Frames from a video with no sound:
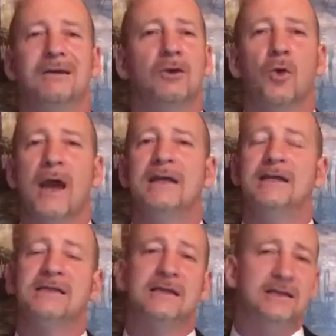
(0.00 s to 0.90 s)

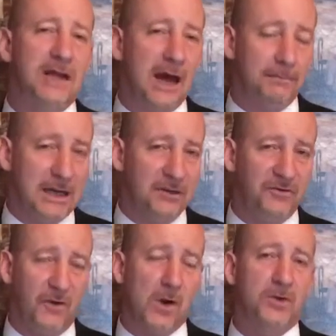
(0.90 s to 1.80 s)
greatness is not being
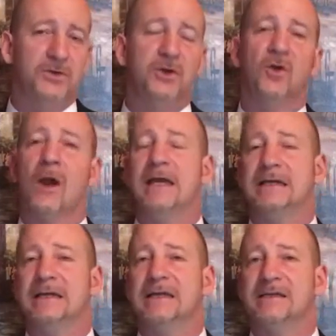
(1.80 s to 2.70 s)
first,
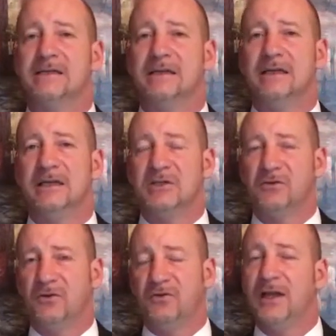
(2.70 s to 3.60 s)
greatness is
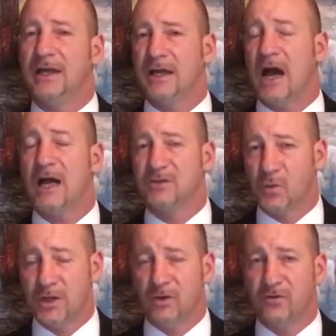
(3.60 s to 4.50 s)
fulfilling God's
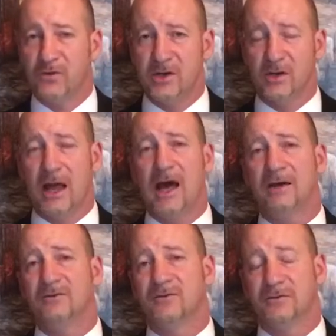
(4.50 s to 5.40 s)
will for your
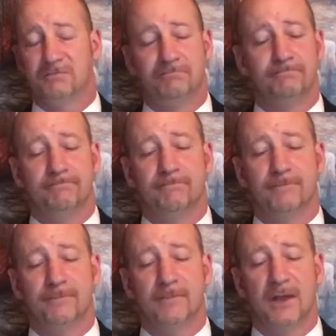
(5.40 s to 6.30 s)
life.
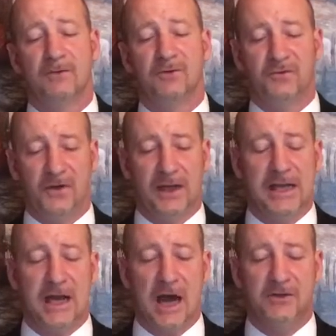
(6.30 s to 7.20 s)

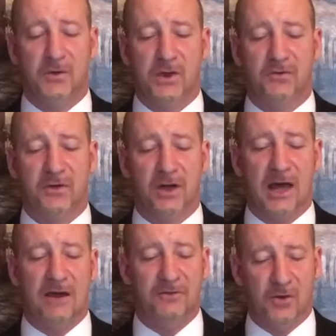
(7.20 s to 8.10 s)
Fulfilling God's will for your
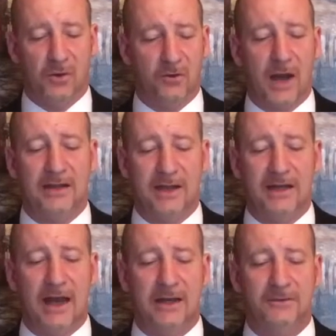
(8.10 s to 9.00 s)
life. You ought to write
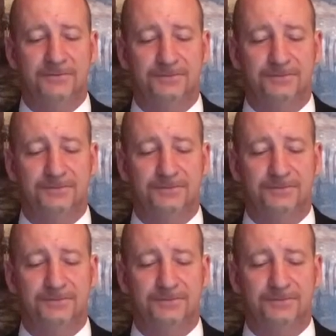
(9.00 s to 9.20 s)
that down.